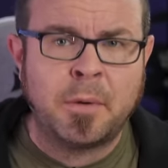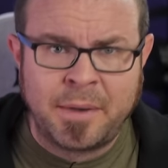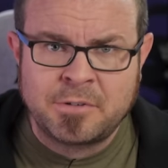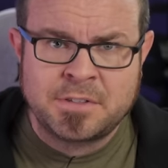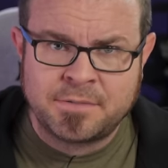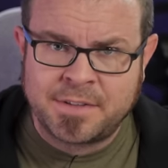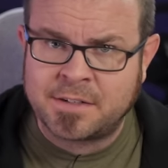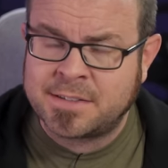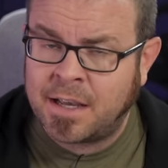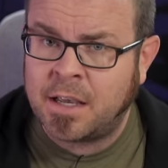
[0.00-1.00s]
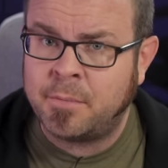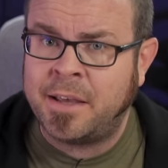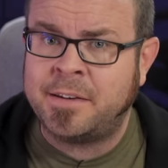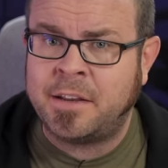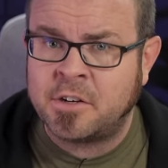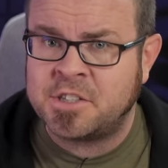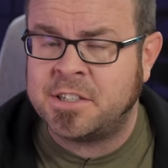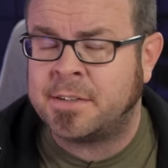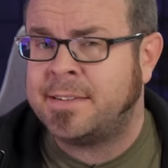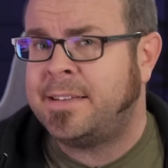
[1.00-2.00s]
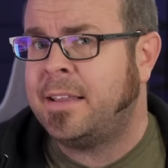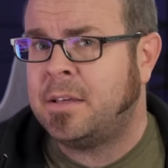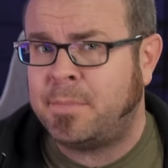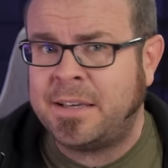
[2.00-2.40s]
amount of their time and energy on a daily